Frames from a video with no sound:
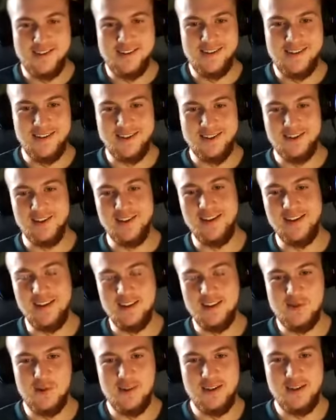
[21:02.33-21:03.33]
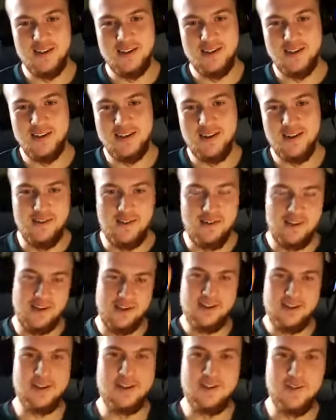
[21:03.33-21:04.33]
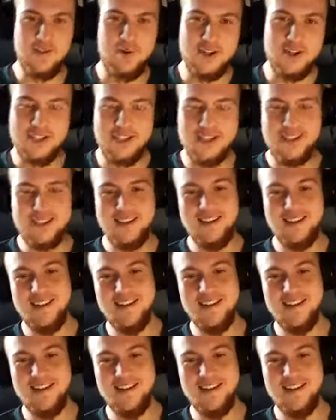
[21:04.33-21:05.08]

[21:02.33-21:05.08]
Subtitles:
Catch you in the next one. And thank you guys for watching.